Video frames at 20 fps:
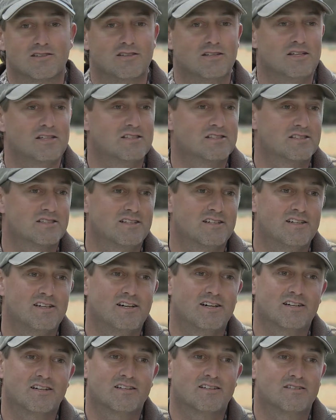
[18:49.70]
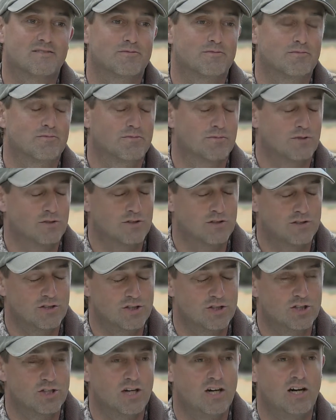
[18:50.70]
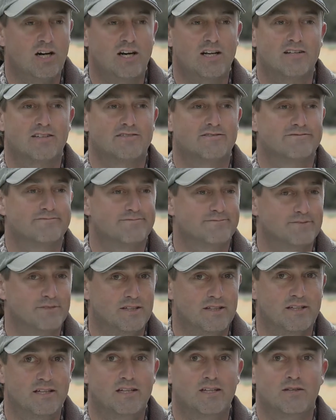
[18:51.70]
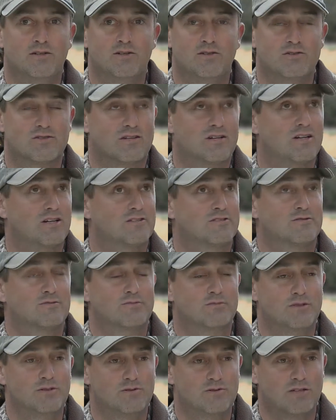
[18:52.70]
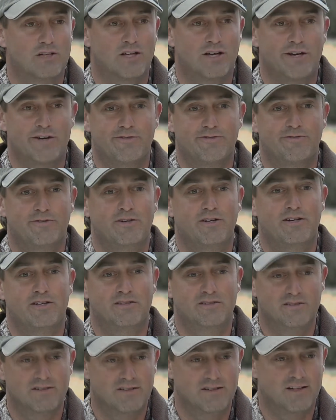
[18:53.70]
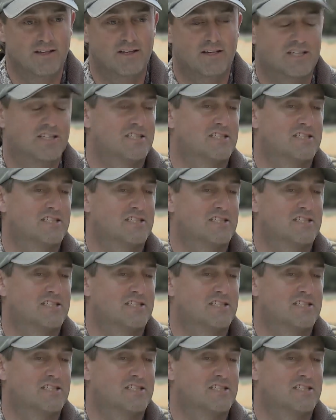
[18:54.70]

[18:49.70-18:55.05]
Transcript: clean stalk. Good shot. It was awesome. It was a lot of fun, a lot of